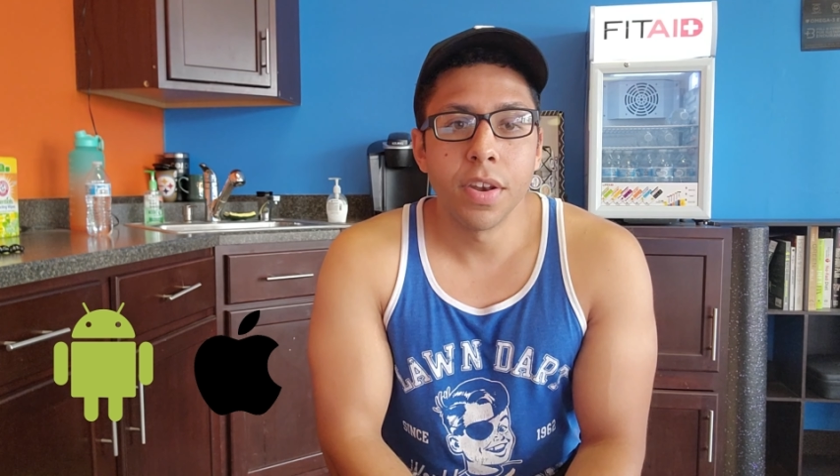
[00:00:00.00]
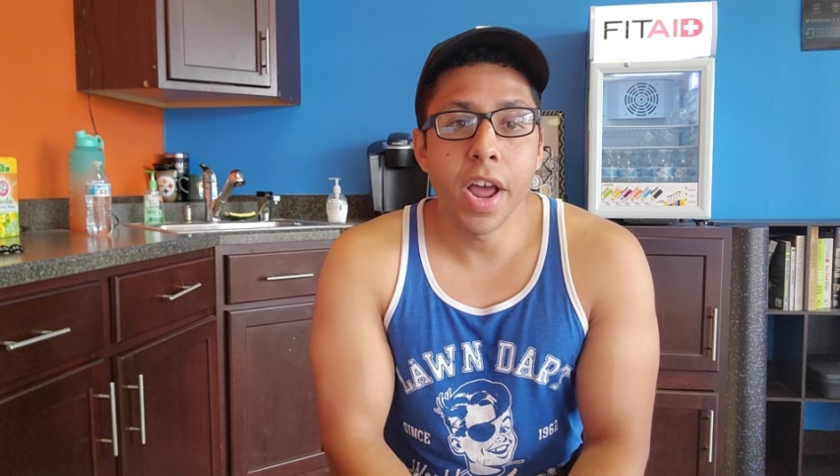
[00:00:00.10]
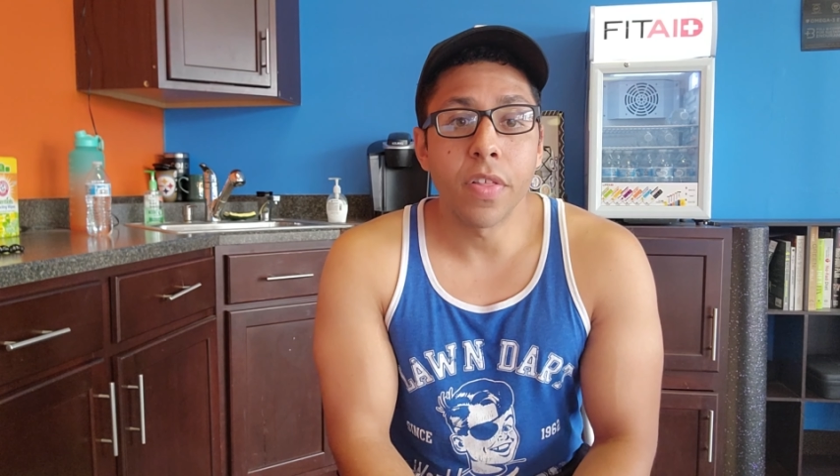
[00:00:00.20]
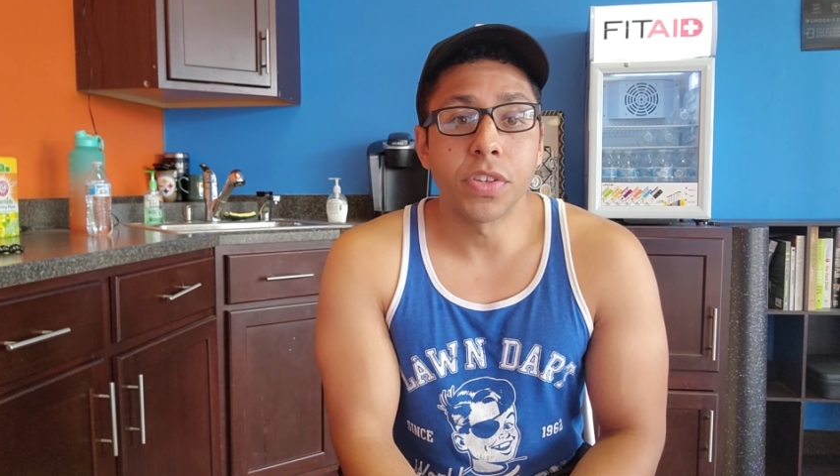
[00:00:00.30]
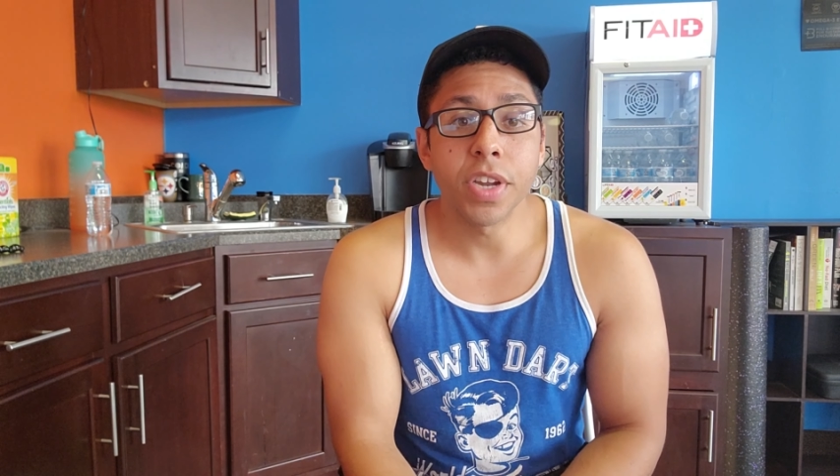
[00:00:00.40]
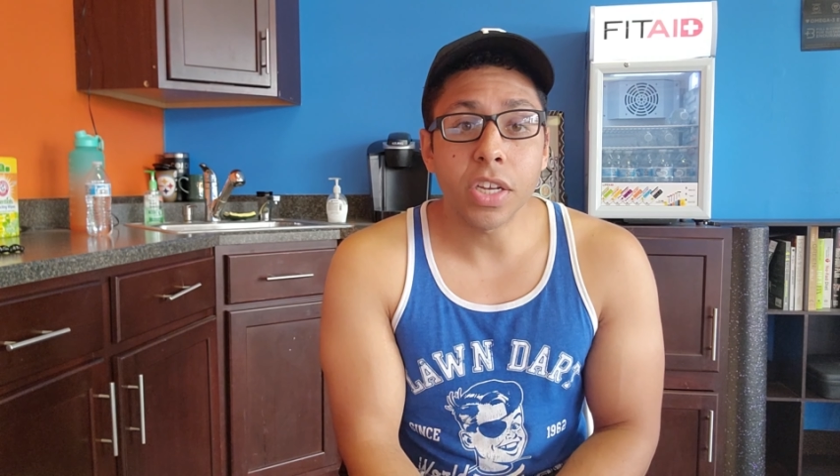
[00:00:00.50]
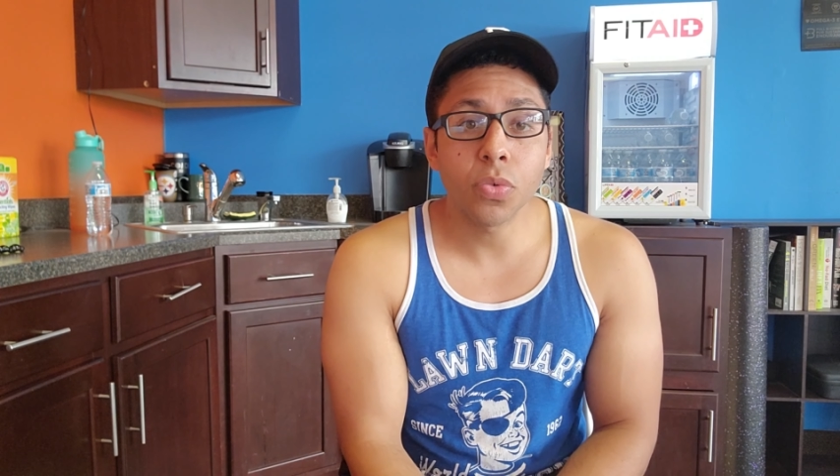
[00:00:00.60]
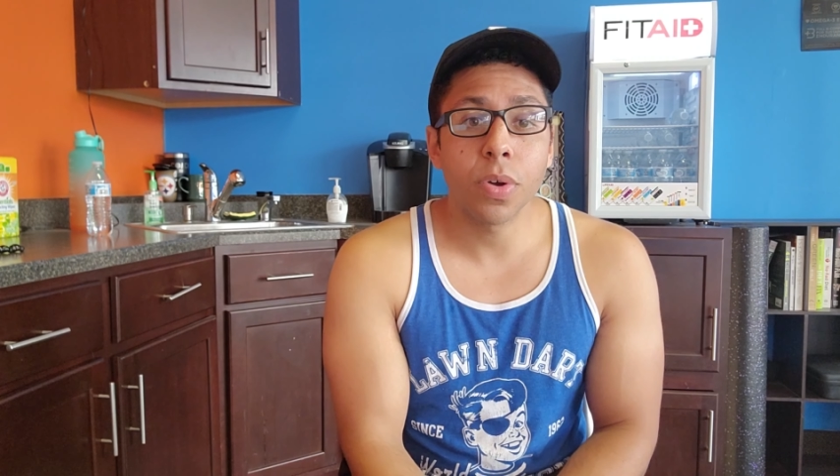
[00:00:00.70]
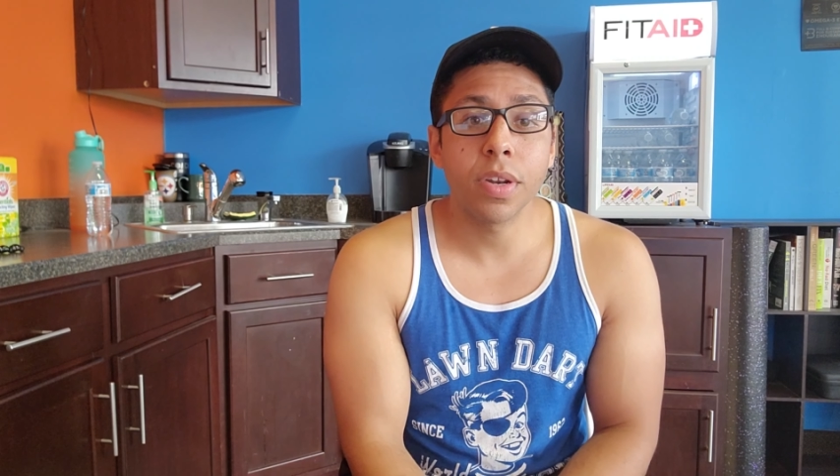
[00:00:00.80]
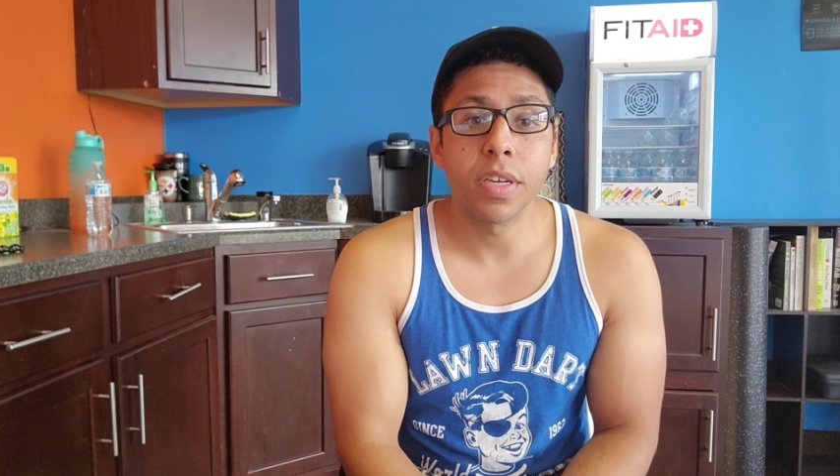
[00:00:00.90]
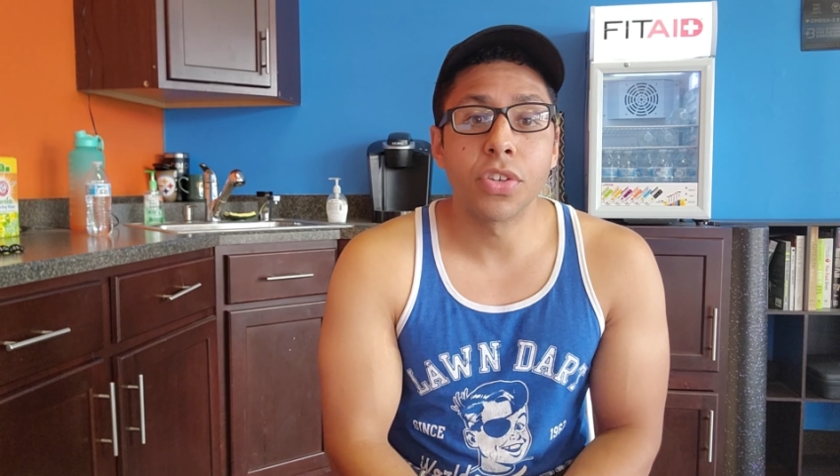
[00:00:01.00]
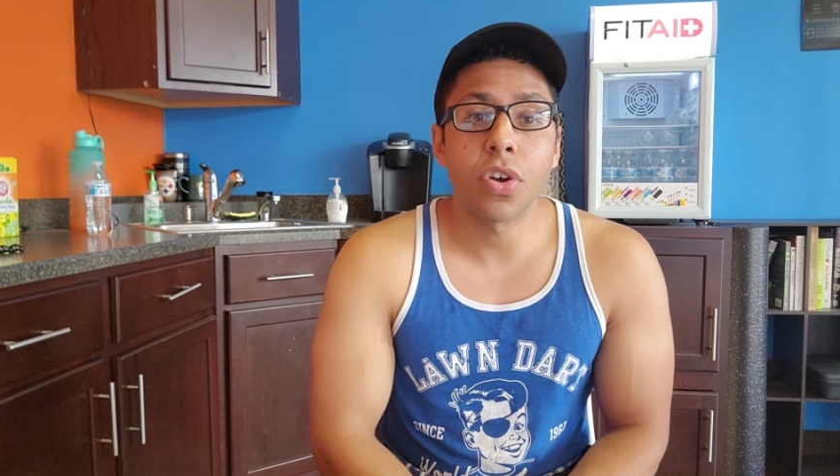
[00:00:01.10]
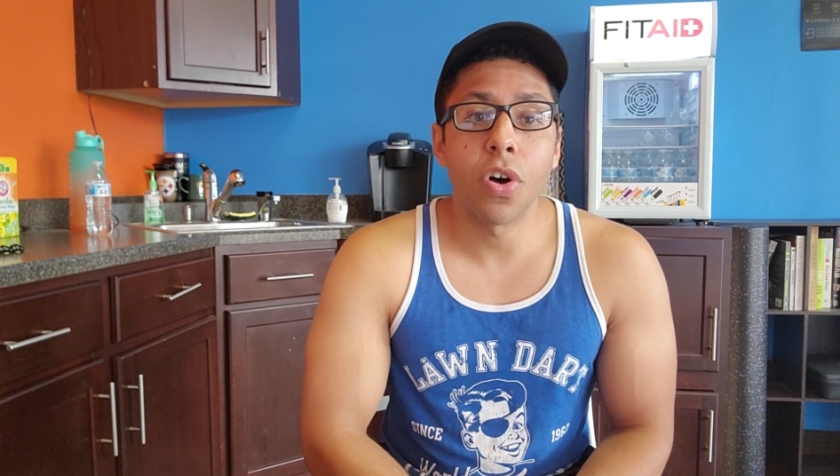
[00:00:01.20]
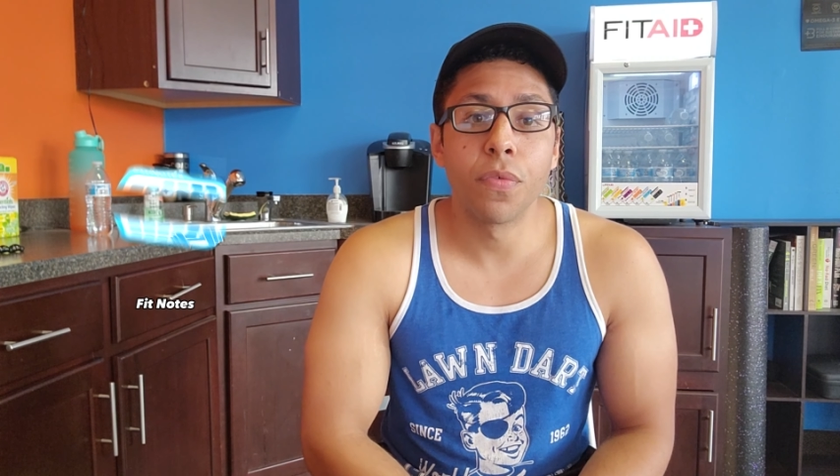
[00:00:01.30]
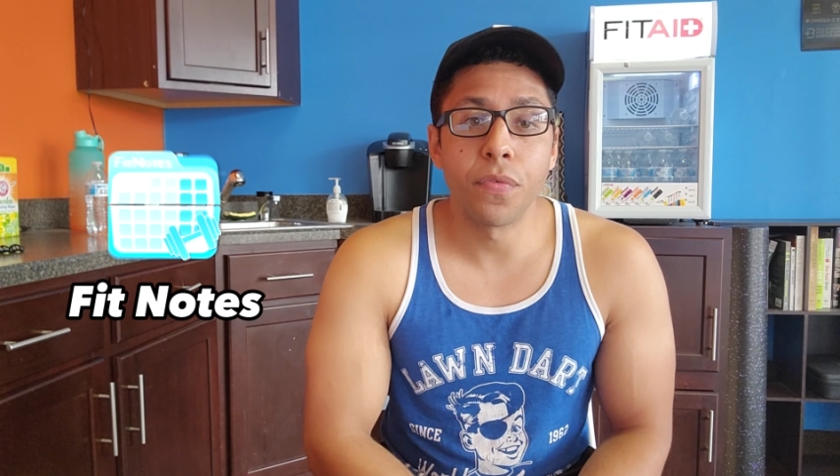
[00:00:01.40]
Now this next one is
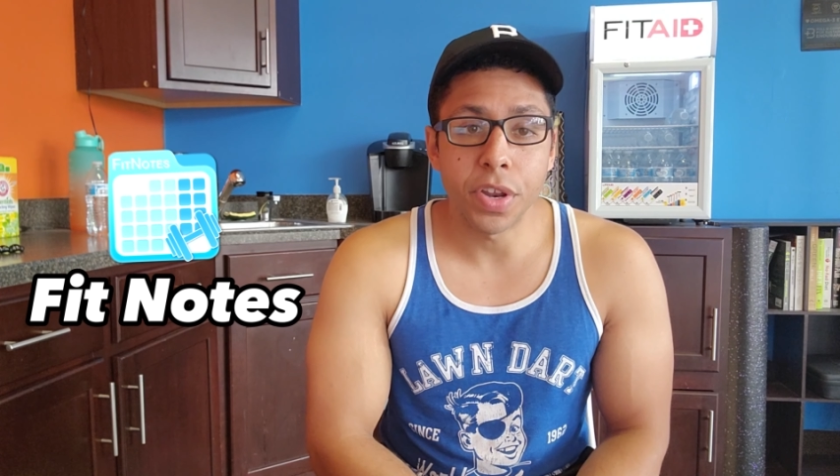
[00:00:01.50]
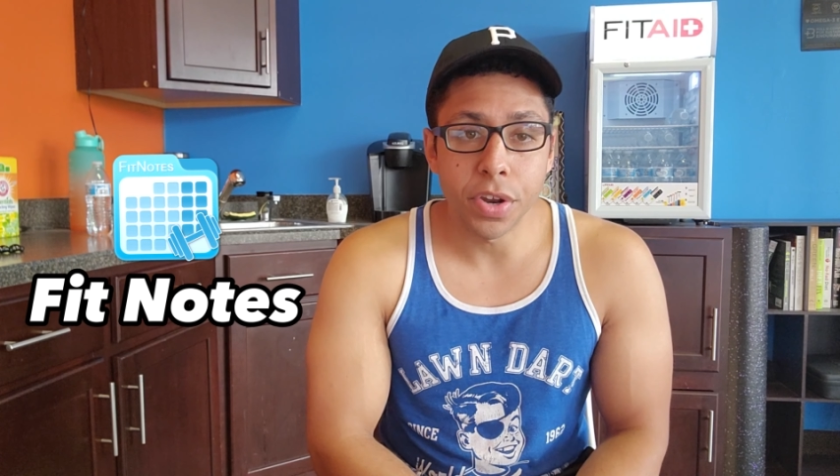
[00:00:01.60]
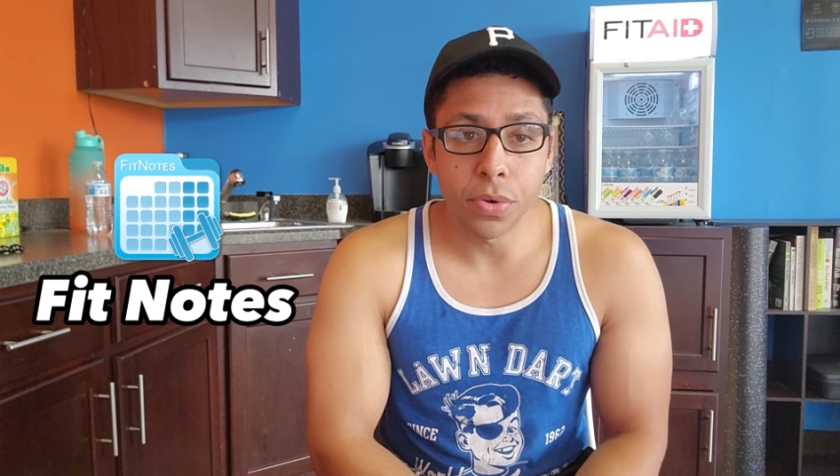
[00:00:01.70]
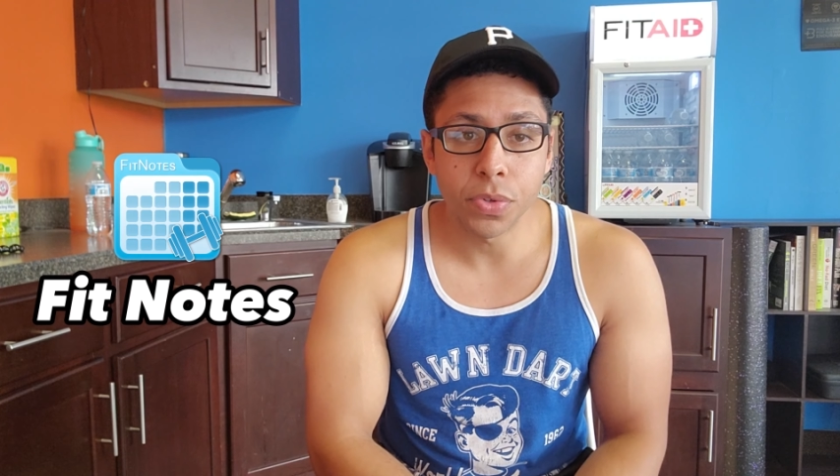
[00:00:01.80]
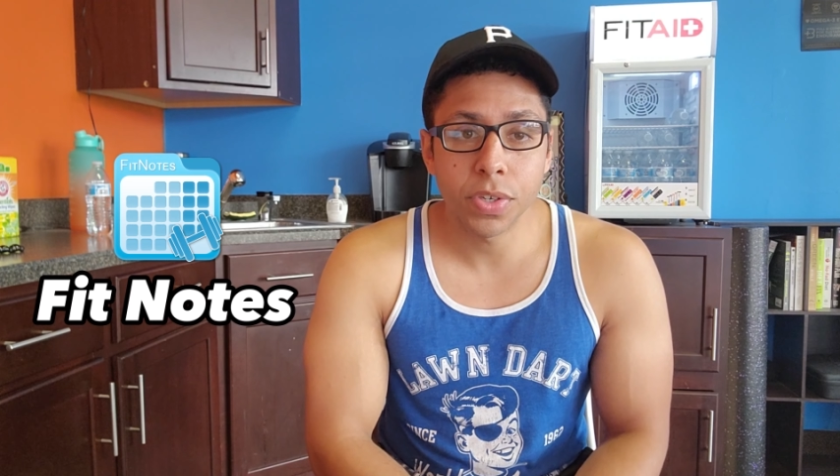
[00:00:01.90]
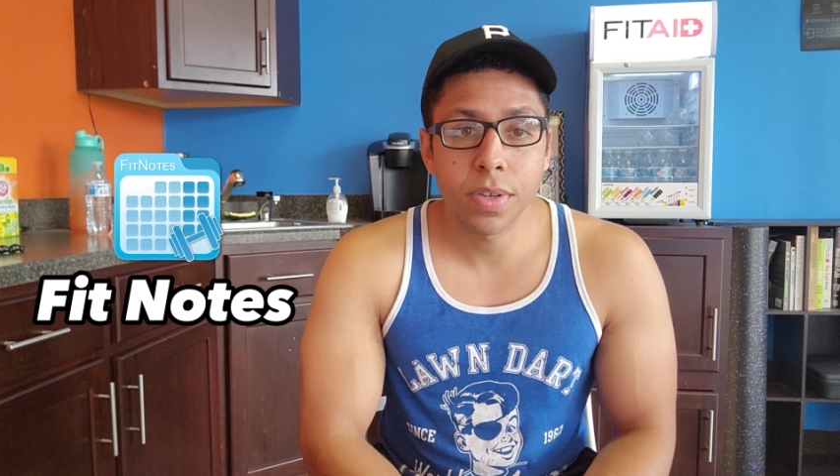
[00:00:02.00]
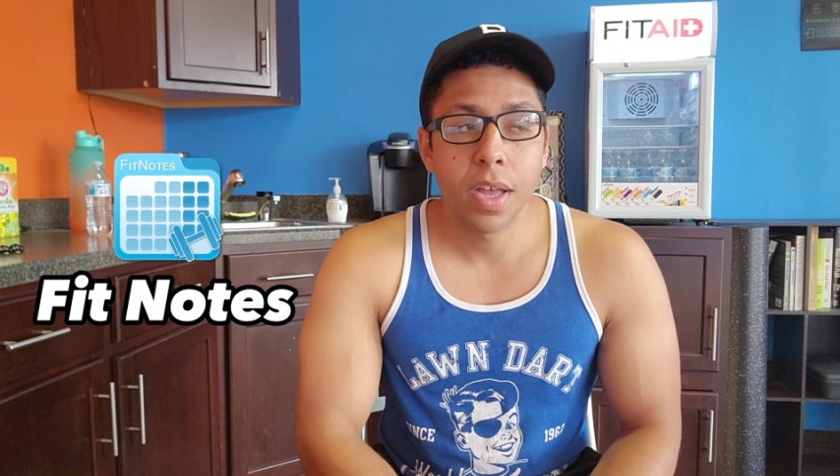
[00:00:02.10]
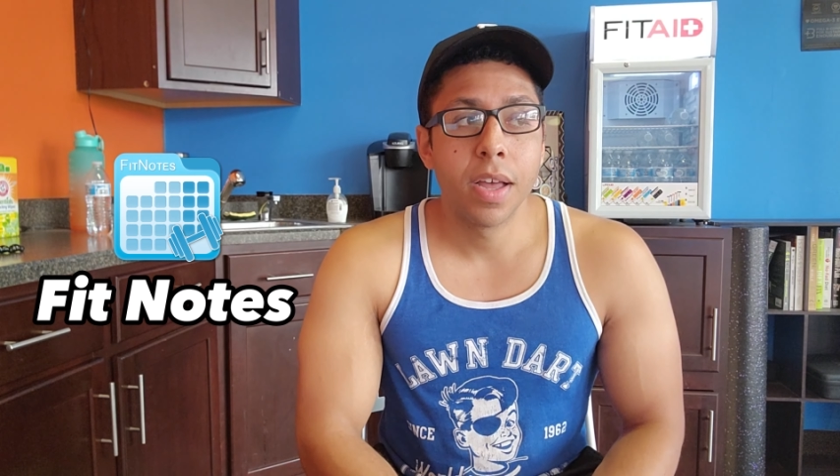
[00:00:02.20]
called FitNotes.